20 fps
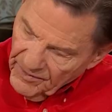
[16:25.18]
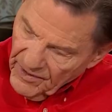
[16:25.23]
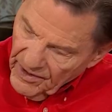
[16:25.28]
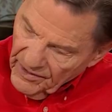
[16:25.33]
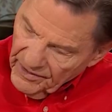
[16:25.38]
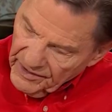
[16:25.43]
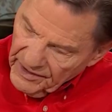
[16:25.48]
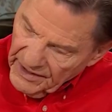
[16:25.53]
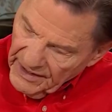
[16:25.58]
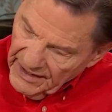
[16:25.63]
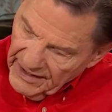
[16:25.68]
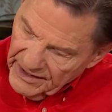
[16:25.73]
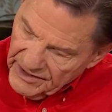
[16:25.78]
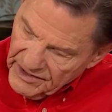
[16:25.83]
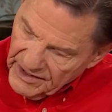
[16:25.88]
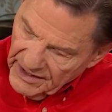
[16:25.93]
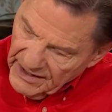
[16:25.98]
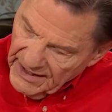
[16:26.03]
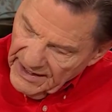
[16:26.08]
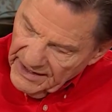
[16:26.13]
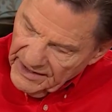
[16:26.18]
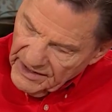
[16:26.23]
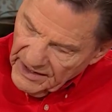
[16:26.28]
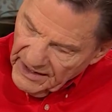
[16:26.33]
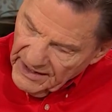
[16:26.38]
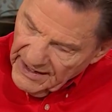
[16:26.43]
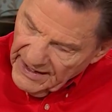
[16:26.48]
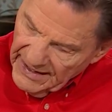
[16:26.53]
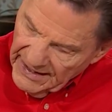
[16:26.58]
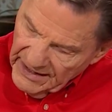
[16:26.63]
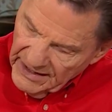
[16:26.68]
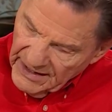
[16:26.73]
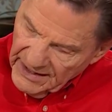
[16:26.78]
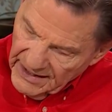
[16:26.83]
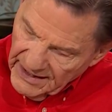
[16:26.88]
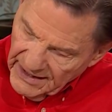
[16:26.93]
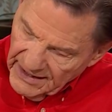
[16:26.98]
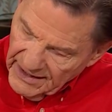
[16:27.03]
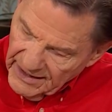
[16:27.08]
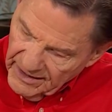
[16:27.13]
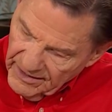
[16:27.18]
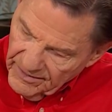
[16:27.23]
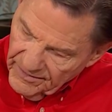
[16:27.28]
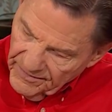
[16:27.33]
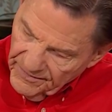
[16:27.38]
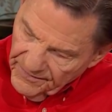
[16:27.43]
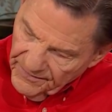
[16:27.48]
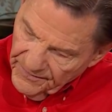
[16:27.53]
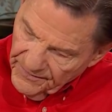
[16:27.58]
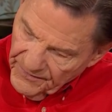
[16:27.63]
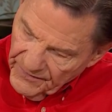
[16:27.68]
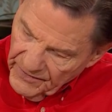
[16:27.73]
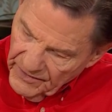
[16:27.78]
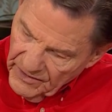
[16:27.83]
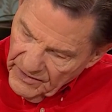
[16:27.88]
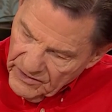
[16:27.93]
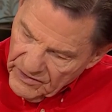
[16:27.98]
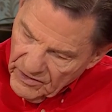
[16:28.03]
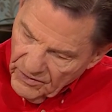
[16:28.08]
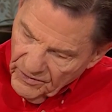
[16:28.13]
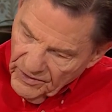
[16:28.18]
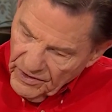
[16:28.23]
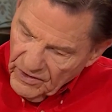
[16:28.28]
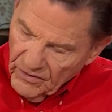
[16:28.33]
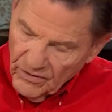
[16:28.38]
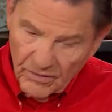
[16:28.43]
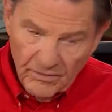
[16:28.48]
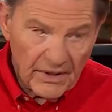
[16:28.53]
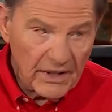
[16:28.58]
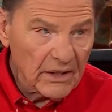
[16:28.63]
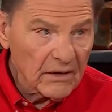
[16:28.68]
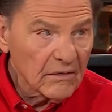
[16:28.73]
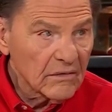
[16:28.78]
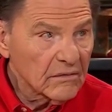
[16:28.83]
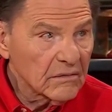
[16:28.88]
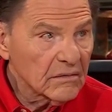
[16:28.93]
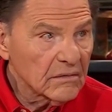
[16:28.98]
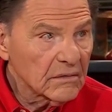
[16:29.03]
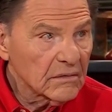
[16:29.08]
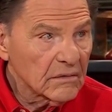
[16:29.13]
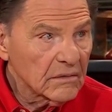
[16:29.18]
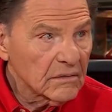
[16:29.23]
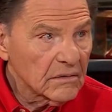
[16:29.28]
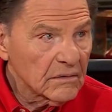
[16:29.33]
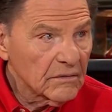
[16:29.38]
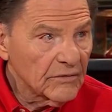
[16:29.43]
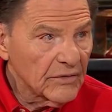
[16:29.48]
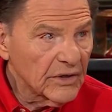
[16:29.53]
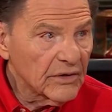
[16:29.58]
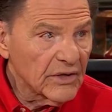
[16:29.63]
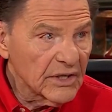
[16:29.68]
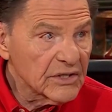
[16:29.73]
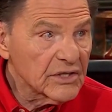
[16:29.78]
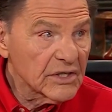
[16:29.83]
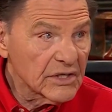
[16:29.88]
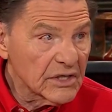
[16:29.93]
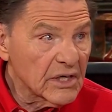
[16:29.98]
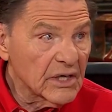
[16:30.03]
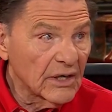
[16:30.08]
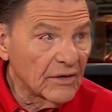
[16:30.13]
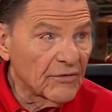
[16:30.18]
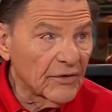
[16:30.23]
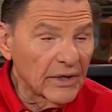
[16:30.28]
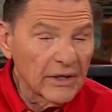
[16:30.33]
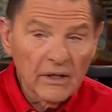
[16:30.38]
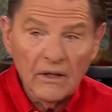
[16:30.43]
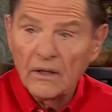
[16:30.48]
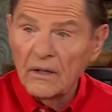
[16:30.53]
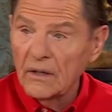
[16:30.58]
broadcast in 1989. So we're going back. This is covering